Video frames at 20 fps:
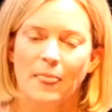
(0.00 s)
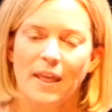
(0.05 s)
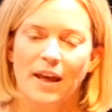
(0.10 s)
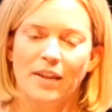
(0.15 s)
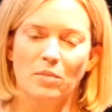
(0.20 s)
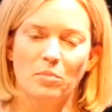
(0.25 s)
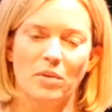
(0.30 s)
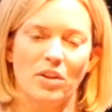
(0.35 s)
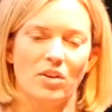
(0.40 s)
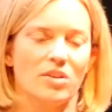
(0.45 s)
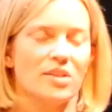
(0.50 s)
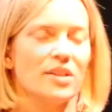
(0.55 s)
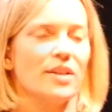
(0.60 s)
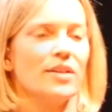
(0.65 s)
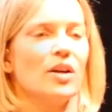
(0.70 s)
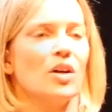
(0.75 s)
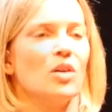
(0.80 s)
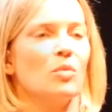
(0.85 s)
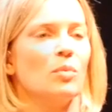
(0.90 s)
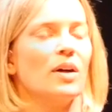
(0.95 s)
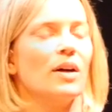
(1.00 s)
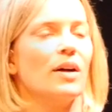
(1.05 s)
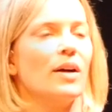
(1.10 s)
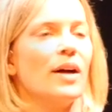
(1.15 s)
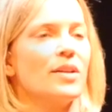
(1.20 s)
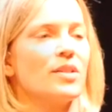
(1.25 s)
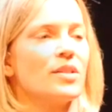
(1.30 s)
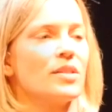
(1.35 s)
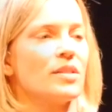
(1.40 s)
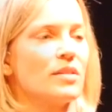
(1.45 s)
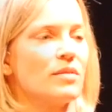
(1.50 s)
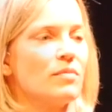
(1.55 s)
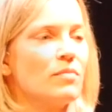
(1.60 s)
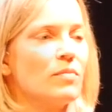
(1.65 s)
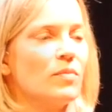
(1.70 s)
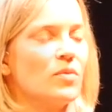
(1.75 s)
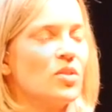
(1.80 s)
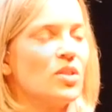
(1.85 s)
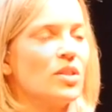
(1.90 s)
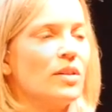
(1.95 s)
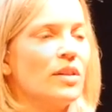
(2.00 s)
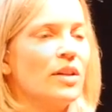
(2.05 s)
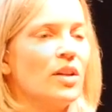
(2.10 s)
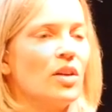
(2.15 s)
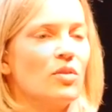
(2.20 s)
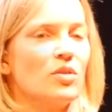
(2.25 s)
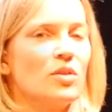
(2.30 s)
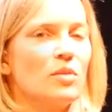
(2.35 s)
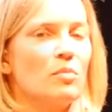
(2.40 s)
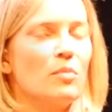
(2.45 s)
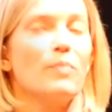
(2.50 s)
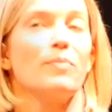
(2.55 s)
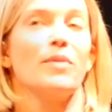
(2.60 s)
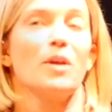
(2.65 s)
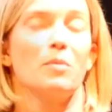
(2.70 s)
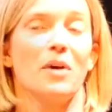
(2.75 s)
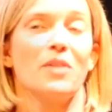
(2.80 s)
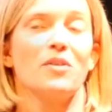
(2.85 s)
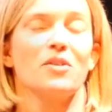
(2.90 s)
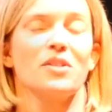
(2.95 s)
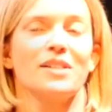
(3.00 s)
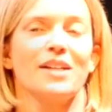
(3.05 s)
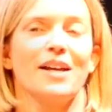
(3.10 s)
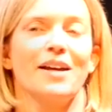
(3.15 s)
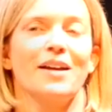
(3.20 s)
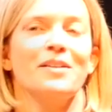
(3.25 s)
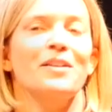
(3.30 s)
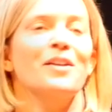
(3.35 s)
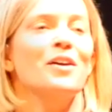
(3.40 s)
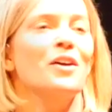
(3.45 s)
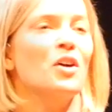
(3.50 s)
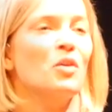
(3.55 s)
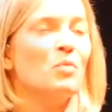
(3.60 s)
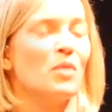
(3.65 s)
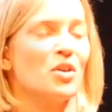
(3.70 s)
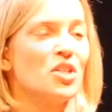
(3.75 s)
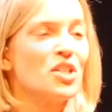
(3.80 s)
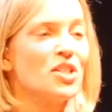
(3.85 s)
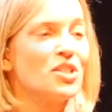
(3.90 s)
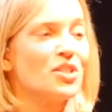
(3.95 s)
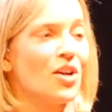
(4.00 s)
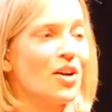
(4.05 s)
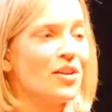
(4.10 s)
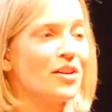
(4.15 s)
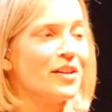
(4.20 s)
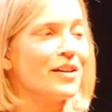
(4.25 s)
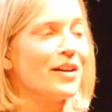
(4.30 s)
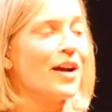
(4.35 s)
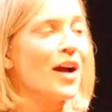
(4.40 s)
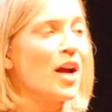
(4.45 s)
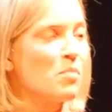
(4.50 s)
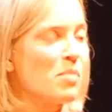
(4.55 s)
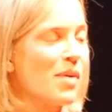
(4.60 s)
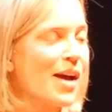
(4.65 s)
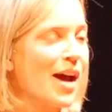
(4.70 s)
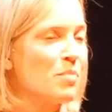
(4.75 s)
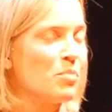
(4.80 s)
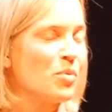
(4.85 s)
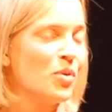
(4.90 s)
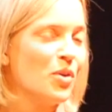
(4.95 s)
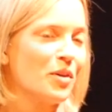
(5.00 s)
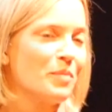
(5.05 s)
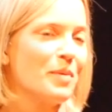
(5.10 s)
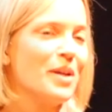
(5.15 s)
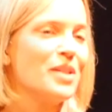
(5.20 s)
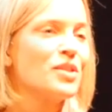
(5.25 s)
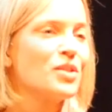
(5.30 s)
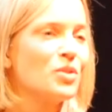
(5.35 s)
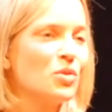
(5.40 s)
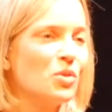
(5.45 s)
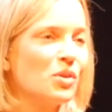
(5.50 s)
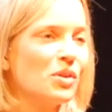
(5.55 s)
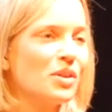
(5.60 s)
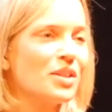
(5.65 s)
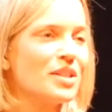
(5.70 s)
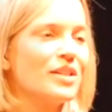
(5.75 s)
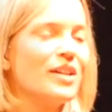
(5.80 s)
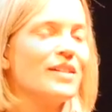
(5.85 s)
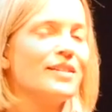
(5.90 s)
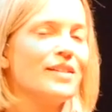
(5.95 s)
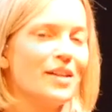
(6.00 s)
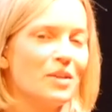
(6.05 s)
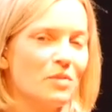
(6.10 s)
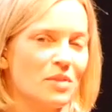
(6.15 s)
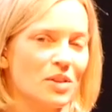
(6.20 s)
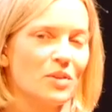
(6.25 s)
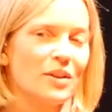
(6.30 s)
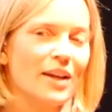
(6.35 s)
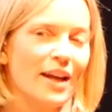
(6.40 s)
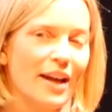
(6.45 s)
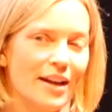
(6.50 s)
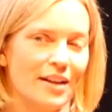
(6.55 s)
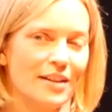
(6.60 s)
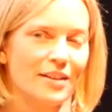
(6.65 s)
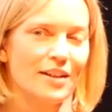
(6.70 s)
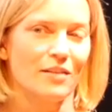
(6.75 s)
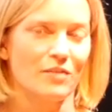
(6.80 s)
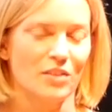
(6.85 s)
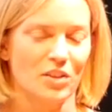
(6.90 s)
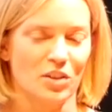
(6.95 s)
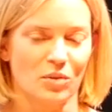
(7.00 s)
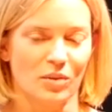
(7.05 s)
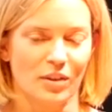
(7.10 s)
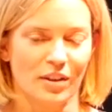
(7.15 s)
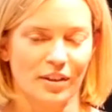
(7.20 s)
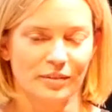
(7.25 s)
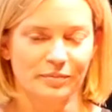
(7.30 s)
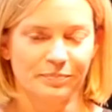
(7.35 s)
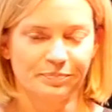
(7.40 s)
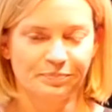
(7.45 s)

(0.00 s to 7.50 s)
And the mother said, oh, well, the mother said, well, she started an iPad program at school, so I thought it was okay to give it to her.